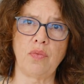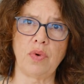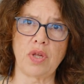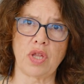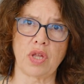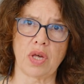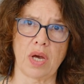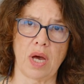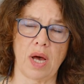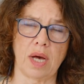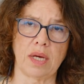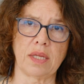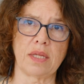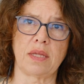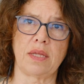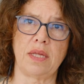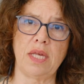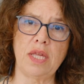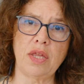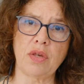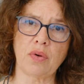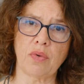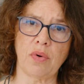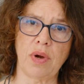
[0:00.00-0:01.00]
which are
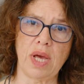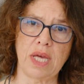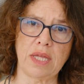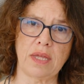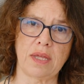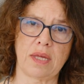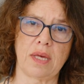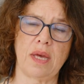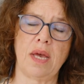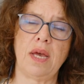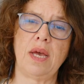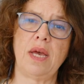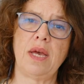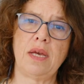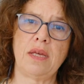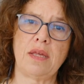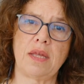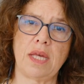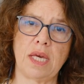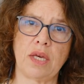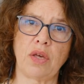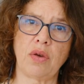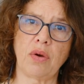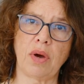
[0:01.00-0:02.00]
discrete
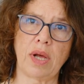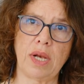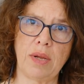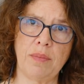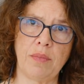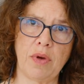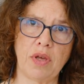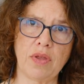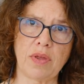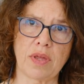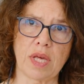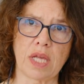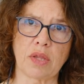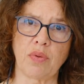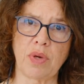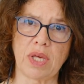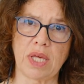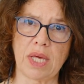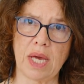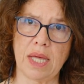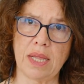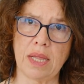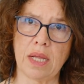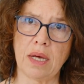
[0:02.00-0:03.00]
secure elements that we
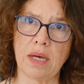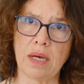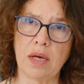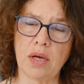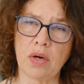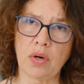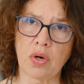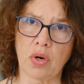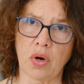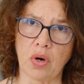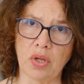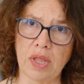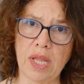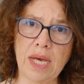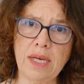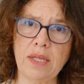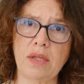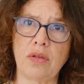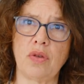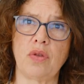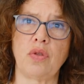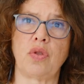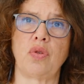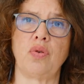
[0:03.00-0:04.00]
can
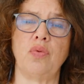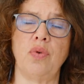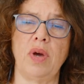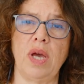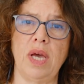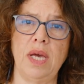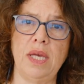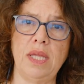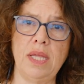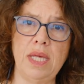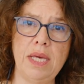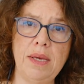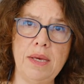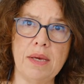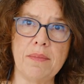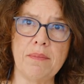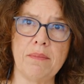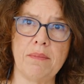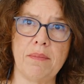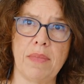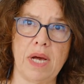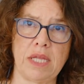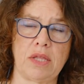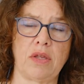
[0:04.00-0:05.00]
connect to any
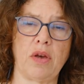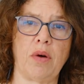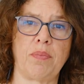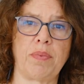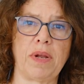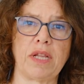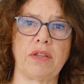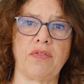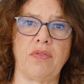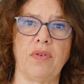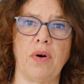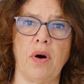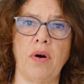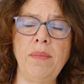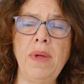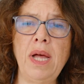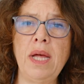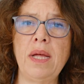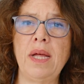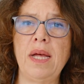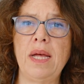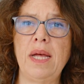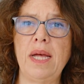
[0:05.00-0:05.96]
Matter platform.